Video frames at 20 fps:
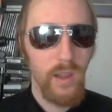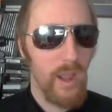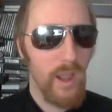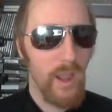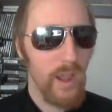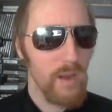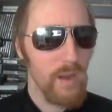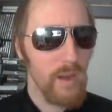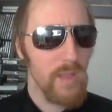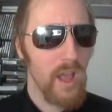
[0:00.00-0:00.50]

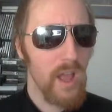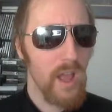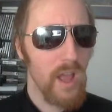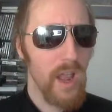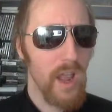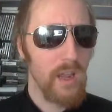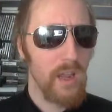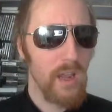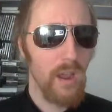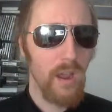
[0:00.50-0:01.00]
And I'm
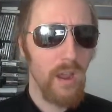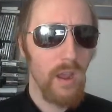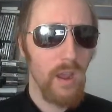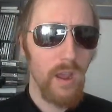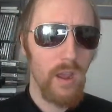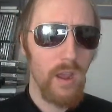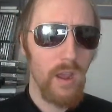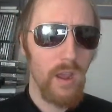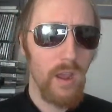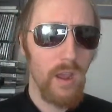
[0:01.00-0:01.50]
like,
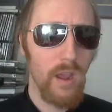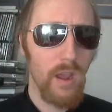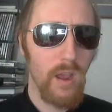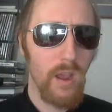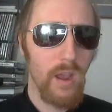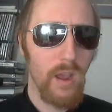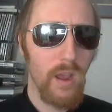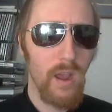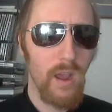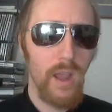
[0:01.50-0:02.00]

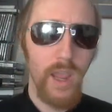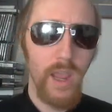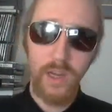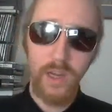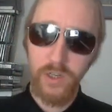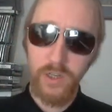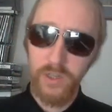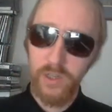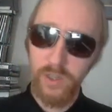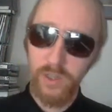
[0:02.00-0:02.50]

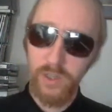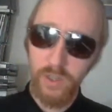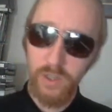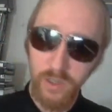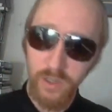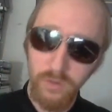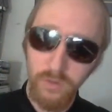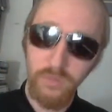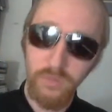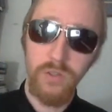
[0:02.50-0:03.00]

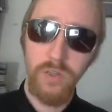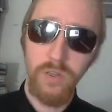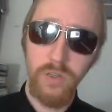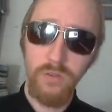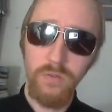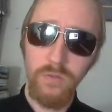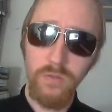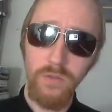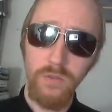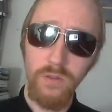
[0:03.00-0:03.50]
excuse
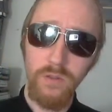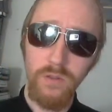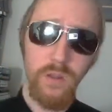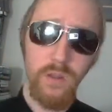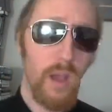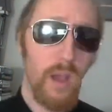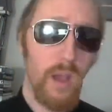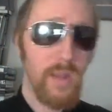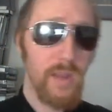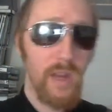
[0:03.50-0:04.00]
you?
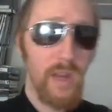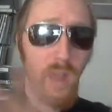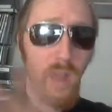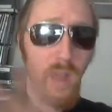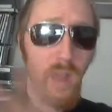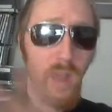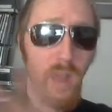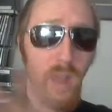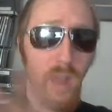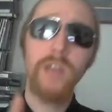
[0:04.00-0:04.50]
I mean, I
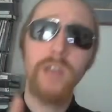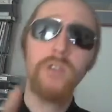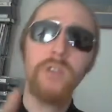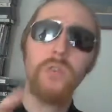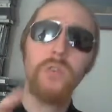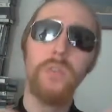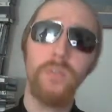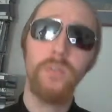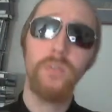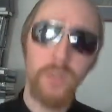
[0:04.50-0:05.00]
tried to
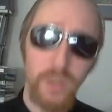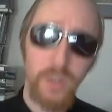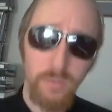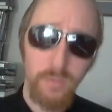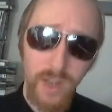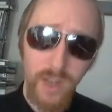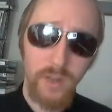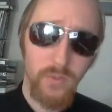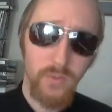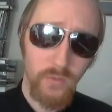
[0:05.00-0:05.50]

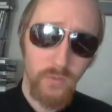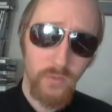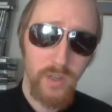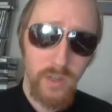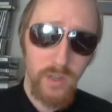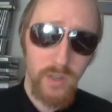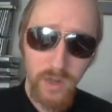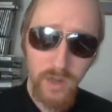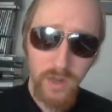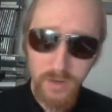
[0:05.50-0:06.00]
respectfully
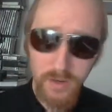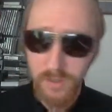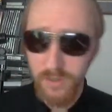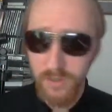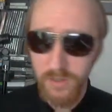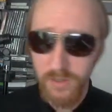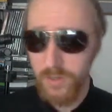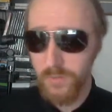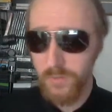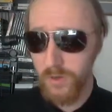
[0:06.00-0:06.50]
talk to
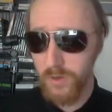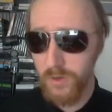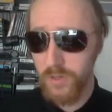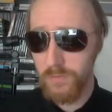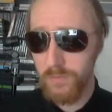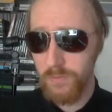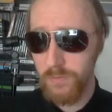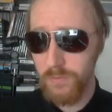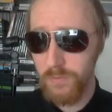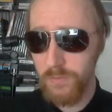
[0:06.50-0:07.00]
this
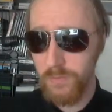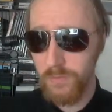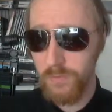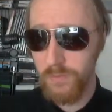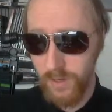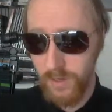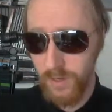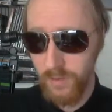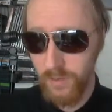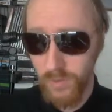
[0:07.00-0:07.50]
person because
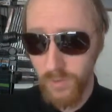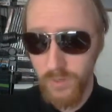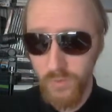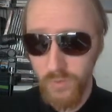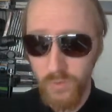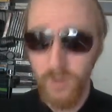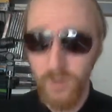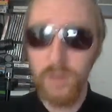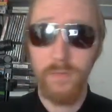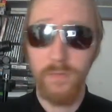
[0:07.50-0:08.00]
it was
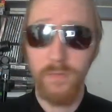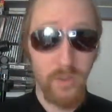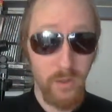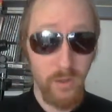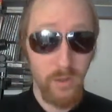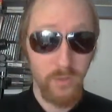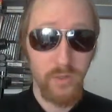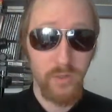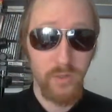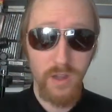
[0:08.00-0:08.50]
one of
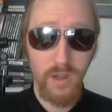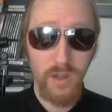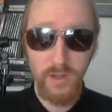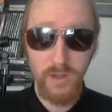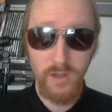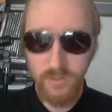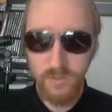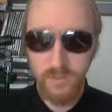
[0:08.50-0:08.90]
those kinds of